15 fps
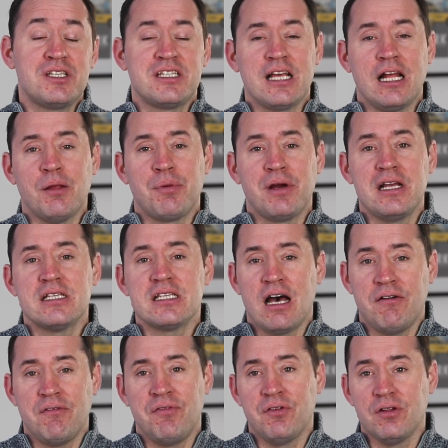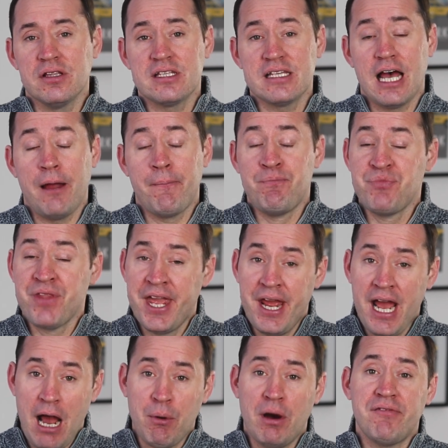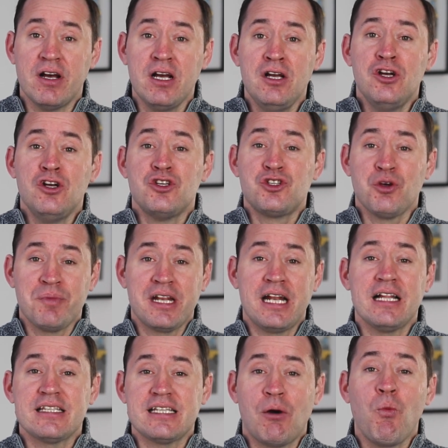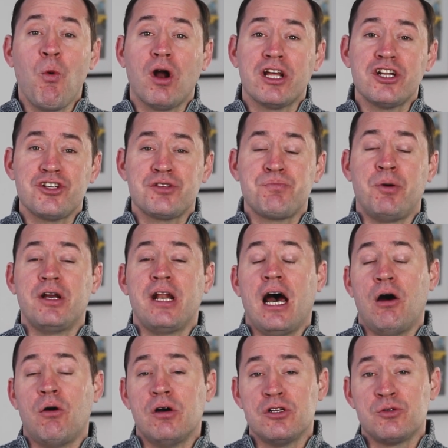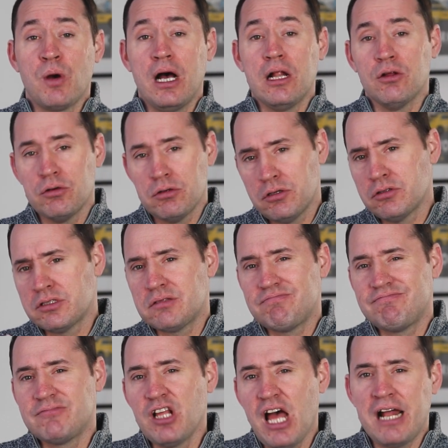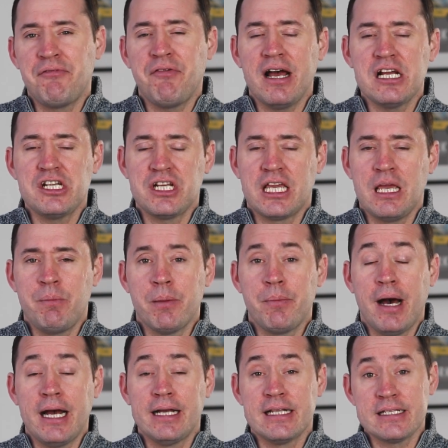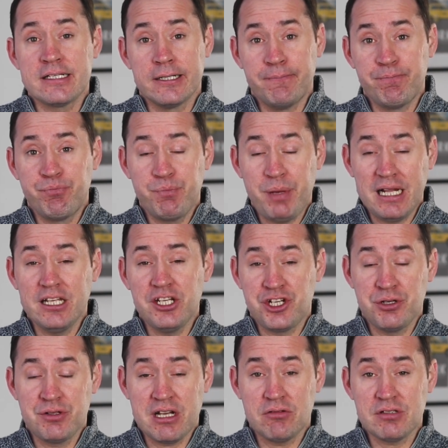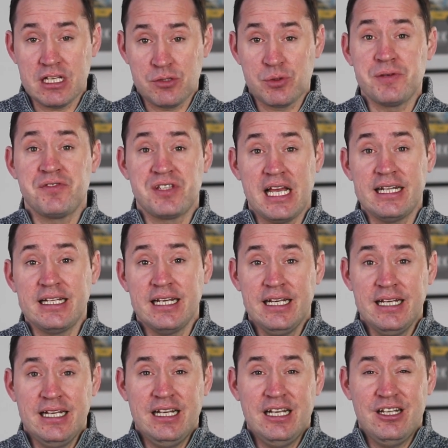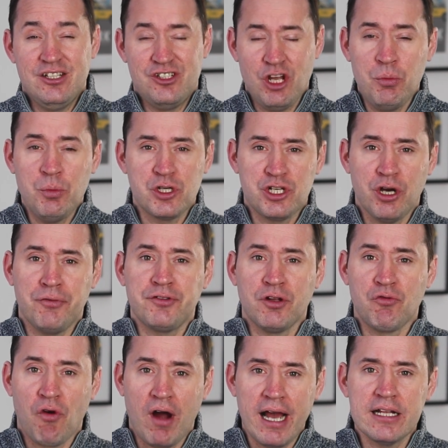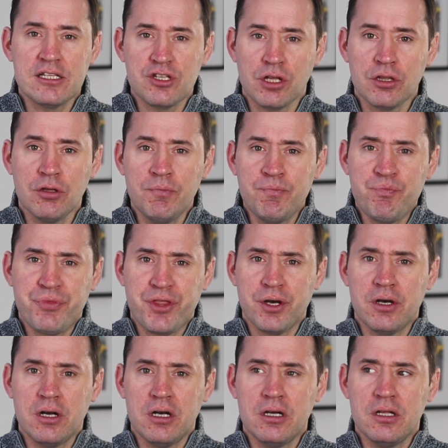to celebrate at full time. However, something else I want to just point out as well, or advise you keep in mind, is that penalty shootouts, as we've said, so much often rides on them that